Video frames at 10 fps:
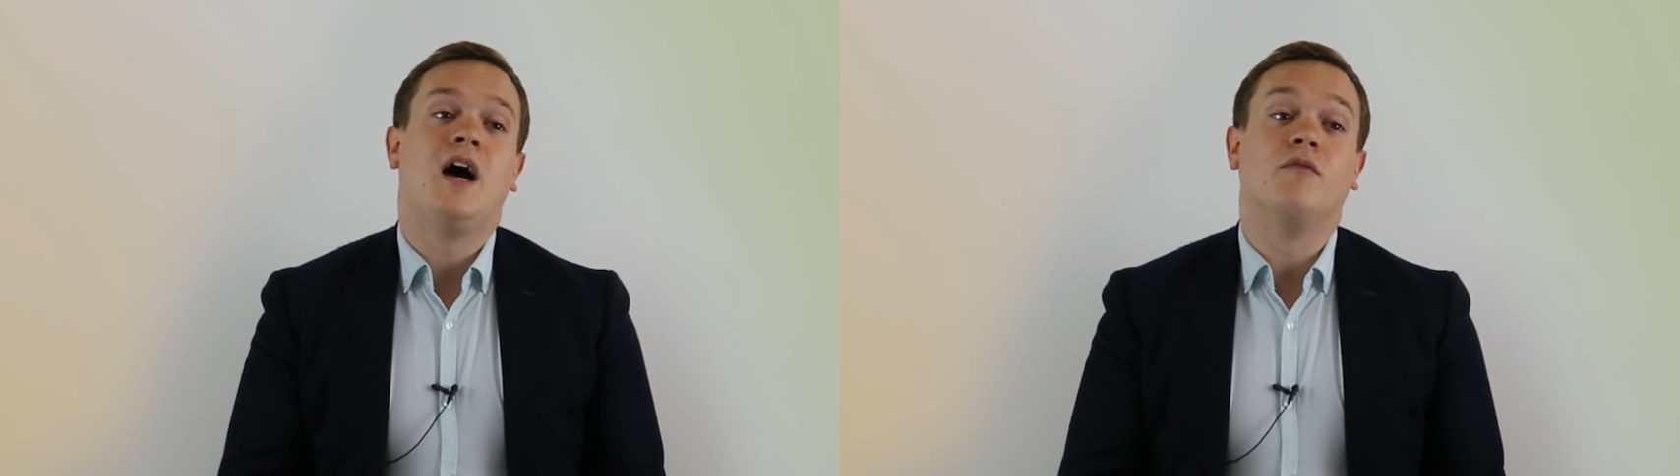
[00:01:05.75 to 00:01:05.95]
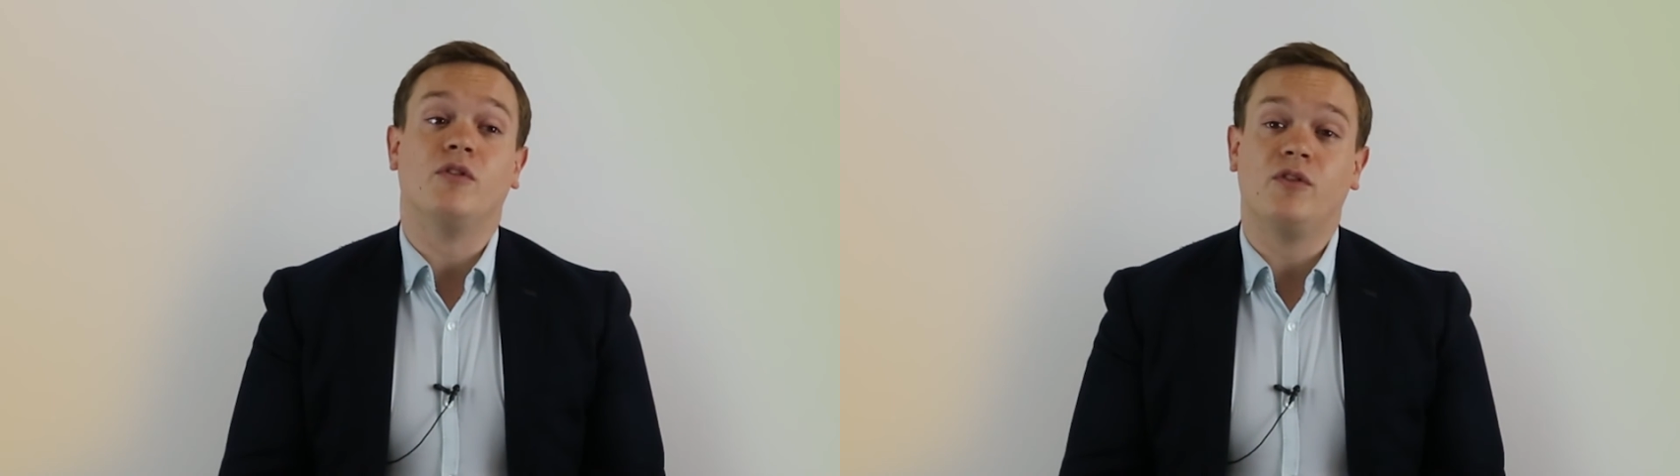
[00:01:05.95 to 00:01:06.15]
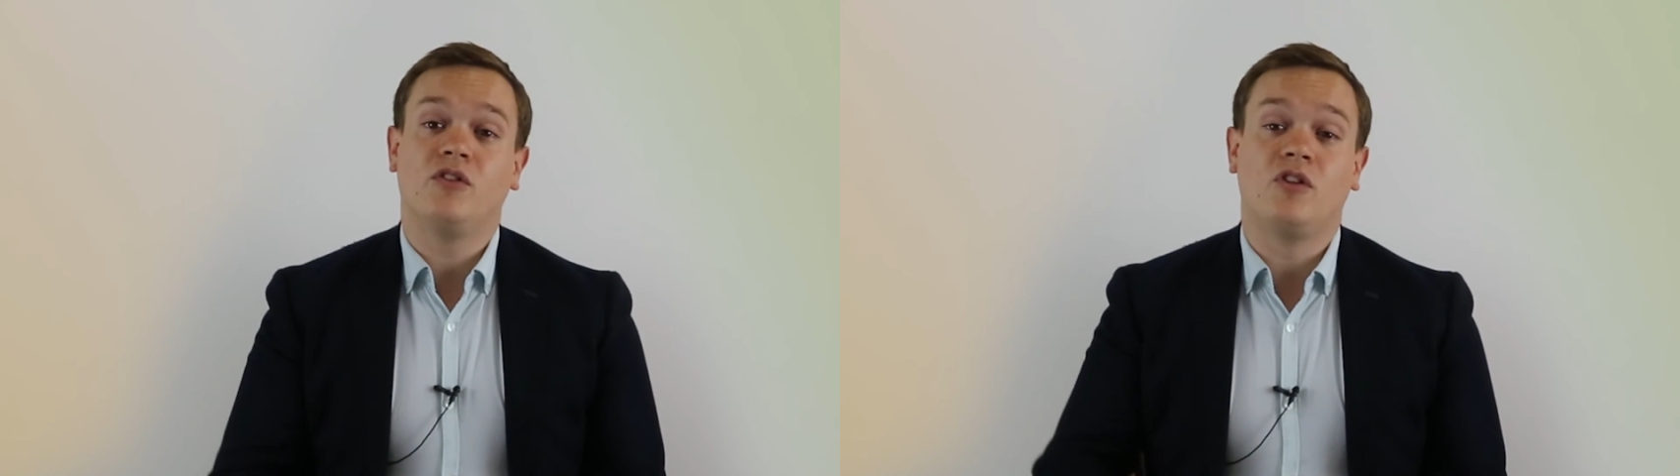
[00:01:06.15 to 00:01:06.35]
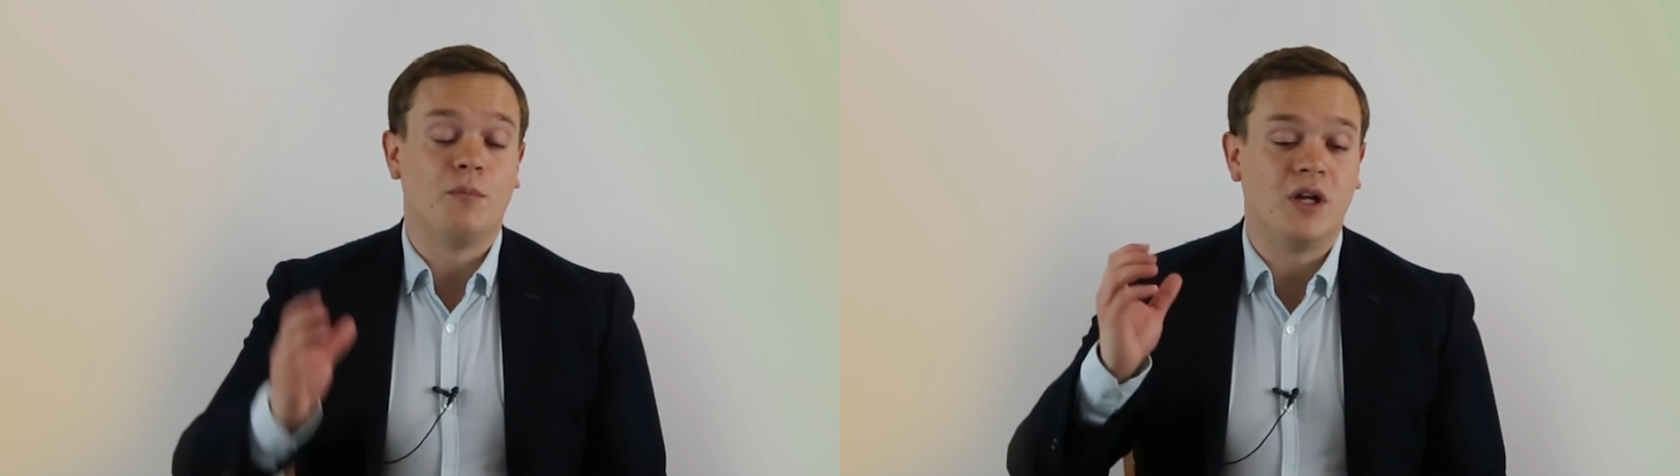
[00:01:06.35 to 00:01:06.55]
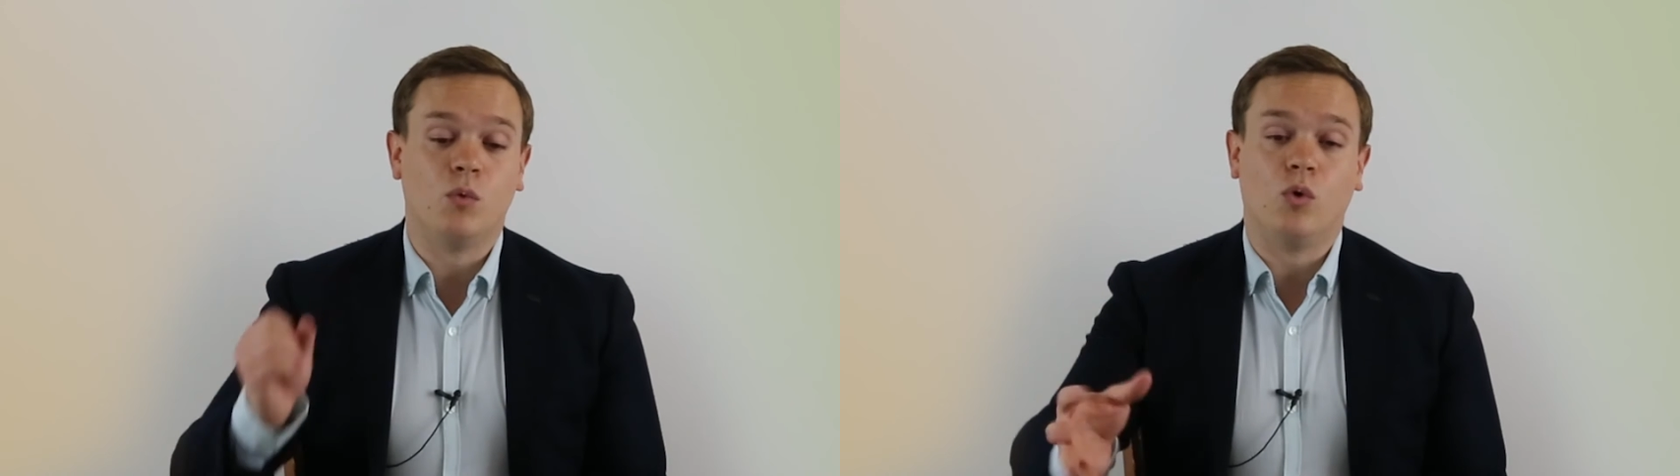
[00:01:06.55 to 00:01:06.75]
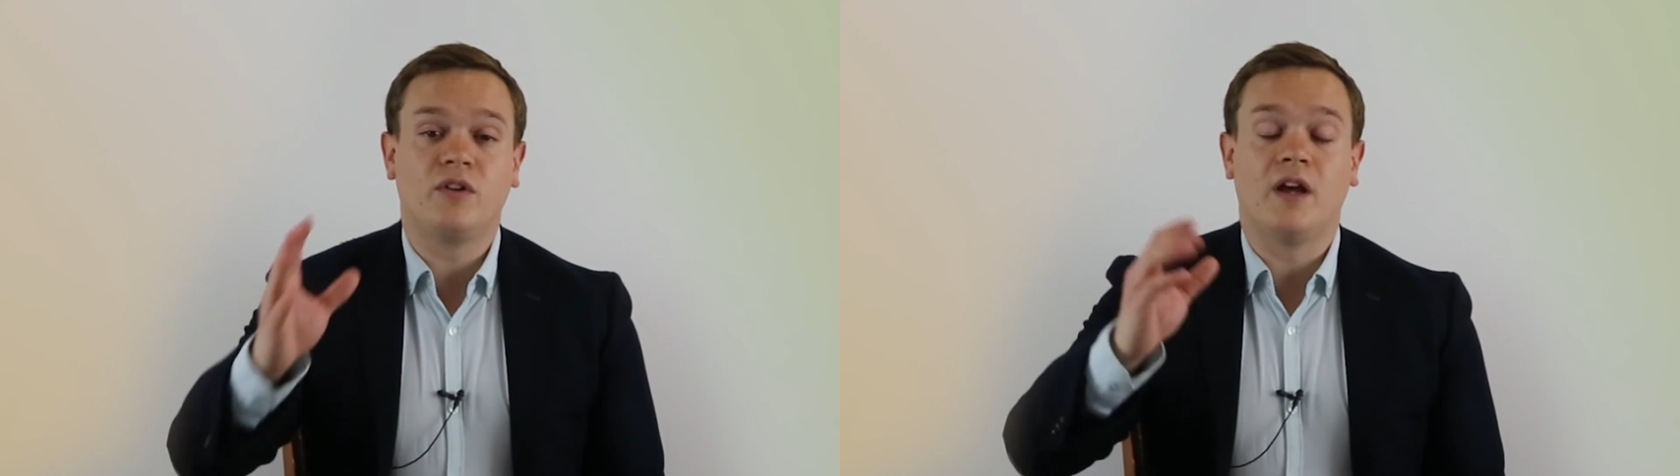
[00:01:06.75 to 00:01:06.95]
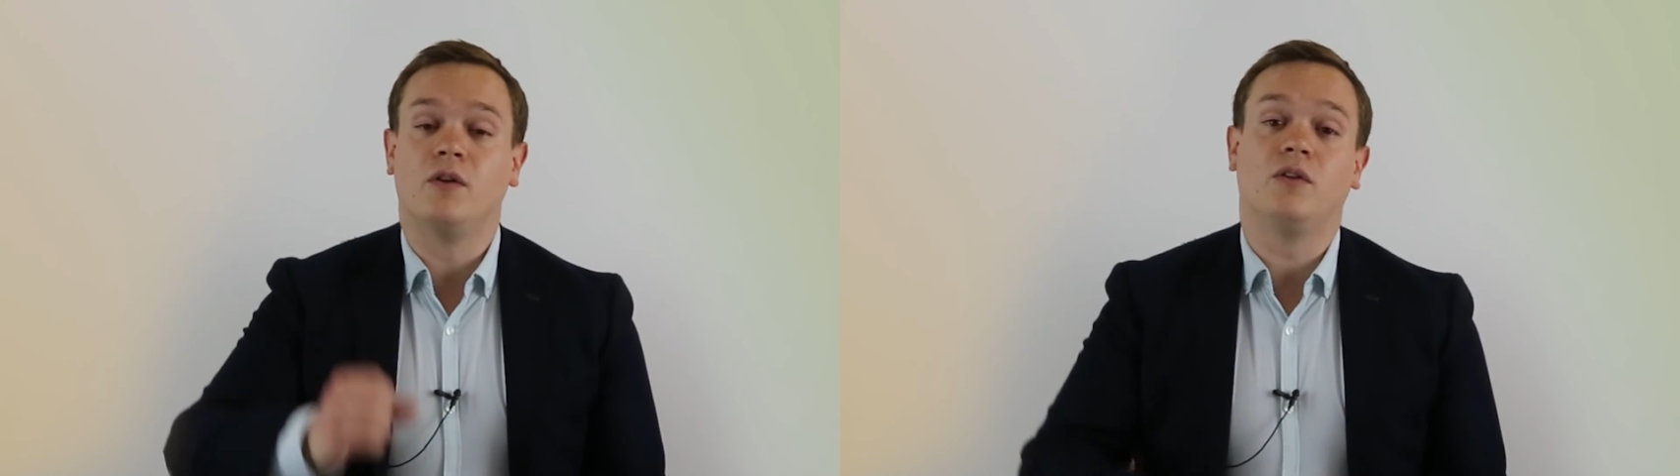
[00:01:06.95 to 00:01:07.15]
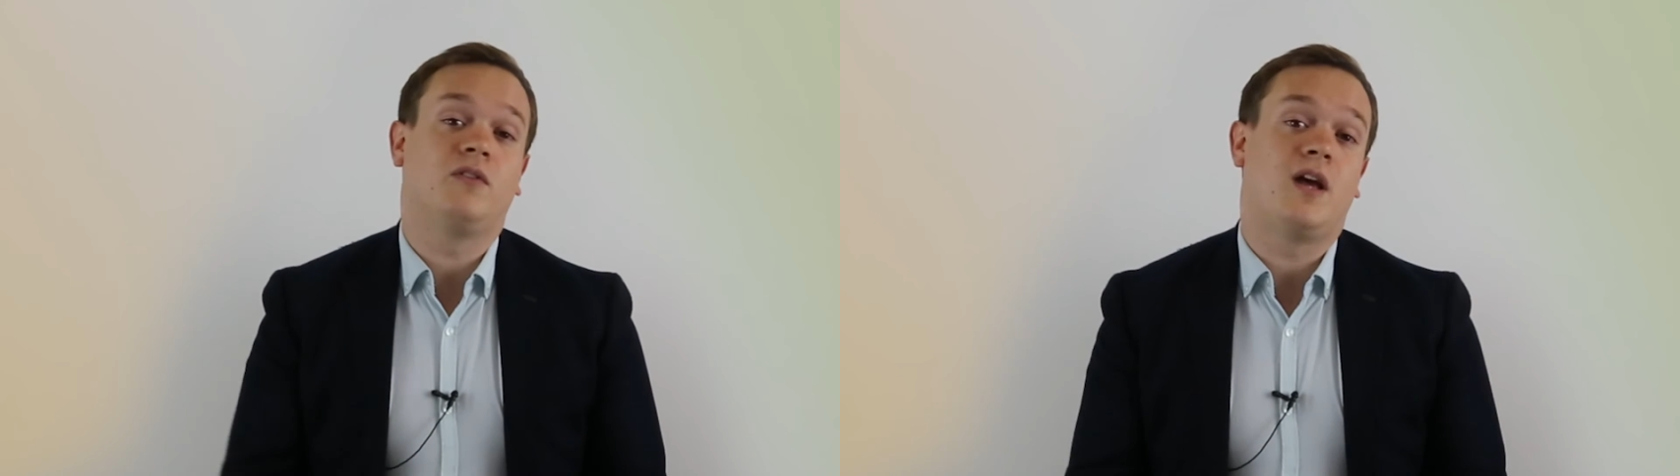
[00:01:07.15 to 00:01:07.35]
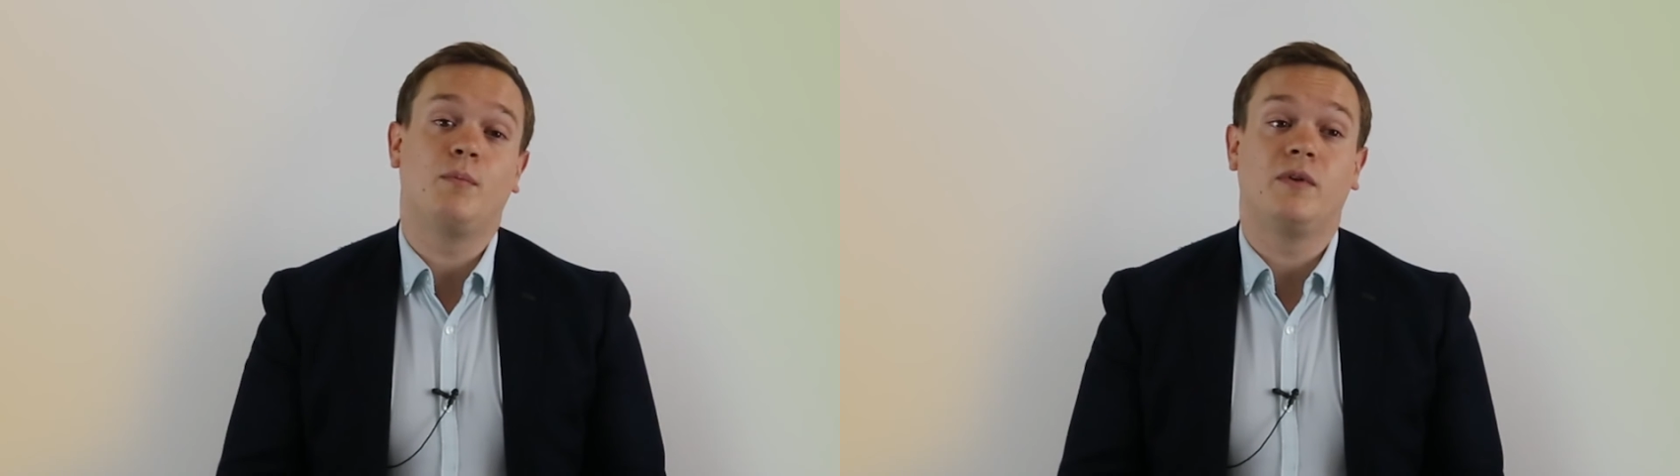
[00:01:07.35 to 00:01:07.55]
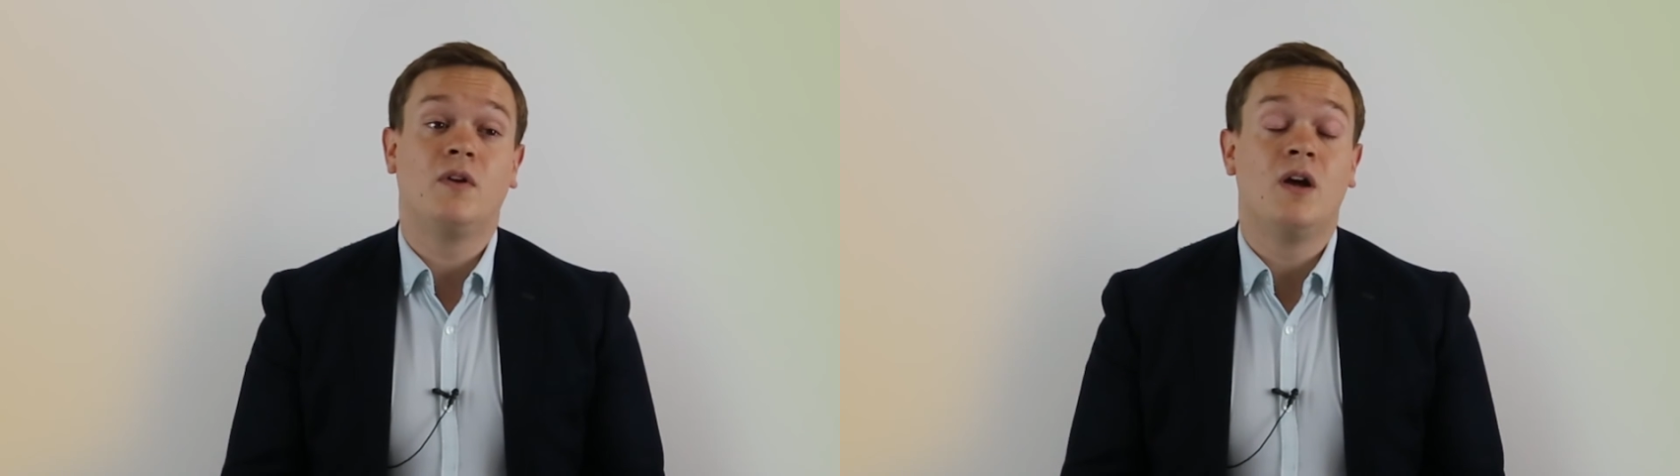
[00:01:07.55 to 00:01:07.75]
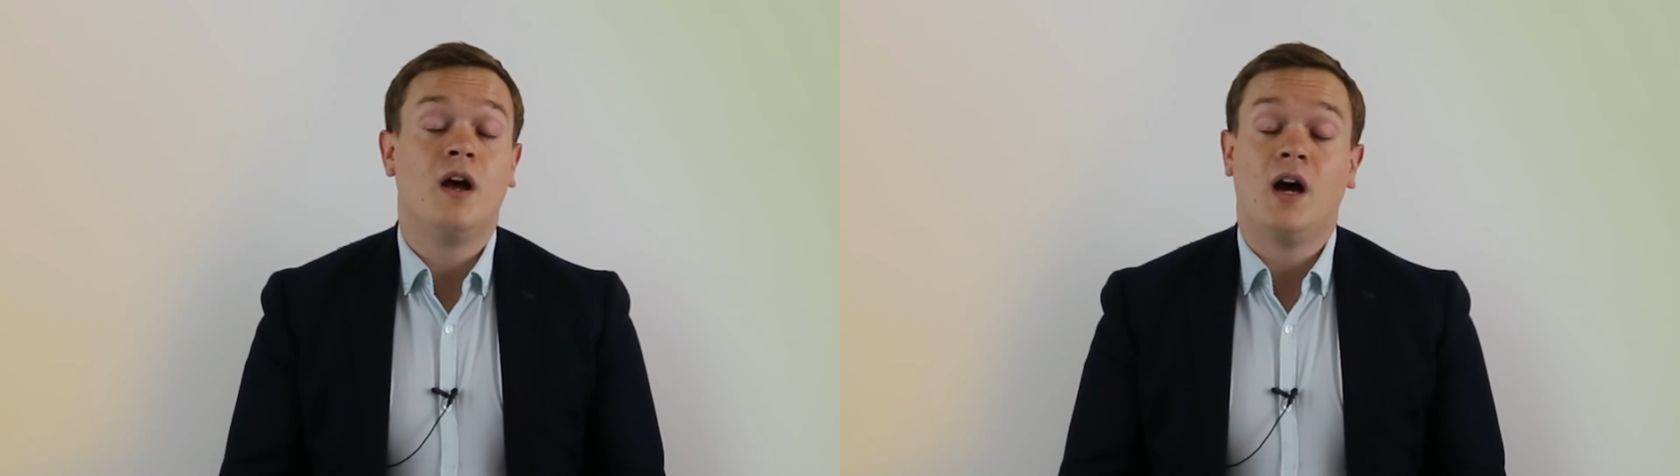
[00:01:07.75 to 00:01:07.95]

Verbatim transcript: and for the first time, he walked down those steps,